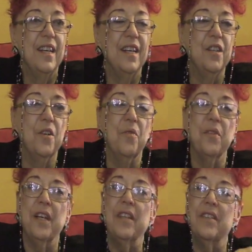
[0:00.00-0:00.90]
And
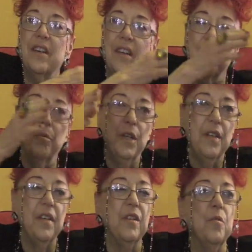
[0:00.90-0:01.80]
over that time,
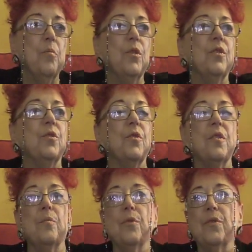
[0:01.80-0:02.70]
there are
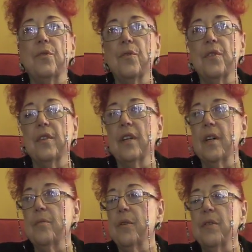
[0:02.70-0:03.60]
bookstores and
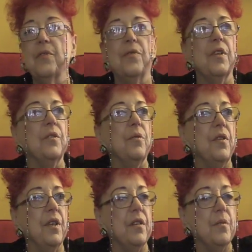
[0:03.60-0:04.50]
libraries filled
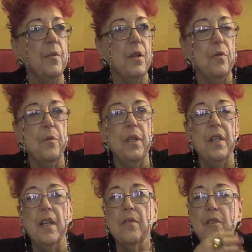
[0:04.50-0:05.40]
with things about women
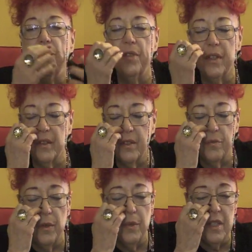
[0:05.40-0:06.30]
in every field.
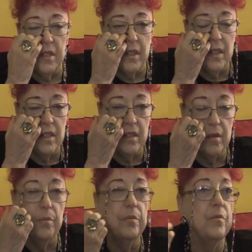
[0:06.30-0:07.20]
There's women's studies
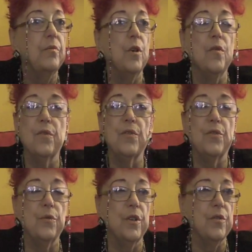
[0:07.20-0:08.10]
at over
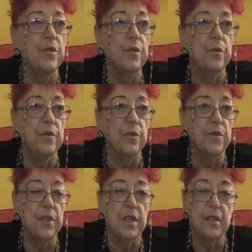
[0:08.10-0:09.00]
200
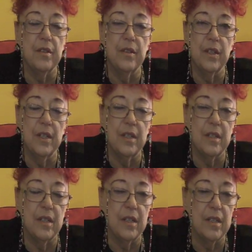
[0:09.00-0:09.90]
universities in the United
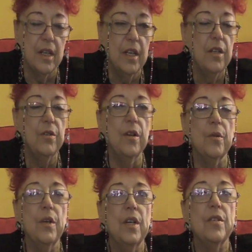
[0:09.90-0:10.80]
States. You
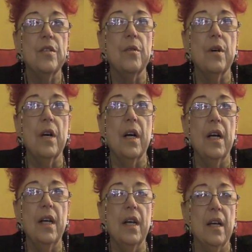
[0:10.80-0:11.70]
know, so
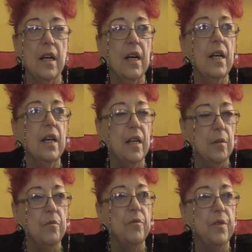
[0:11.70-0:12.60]
I
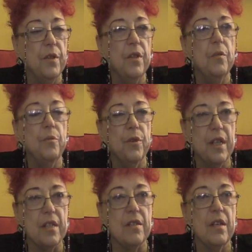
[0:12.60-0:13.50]
am very
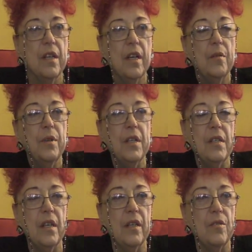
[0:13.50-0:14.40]
impressed. I'm
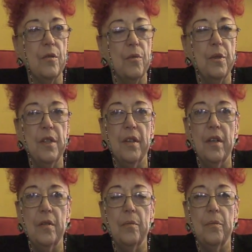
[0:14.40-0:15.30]
not saying it's all been
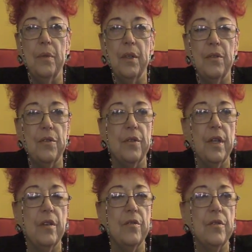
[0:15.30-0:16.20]
done, because you
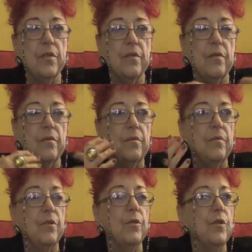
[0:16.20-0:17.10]
can't just
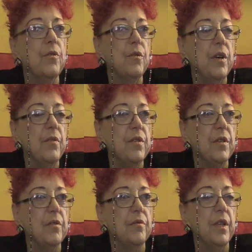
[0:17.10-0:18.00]
turn over every
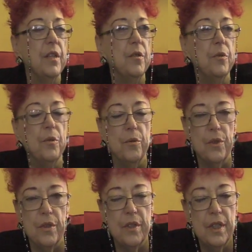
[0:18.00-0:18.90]
single value in the
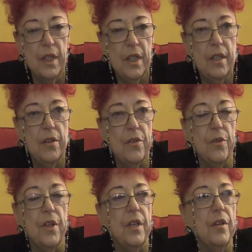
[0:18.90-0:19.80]
world in
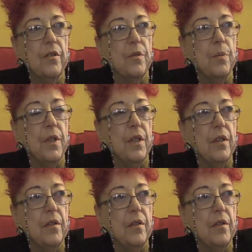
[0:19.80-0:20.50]
30 years, but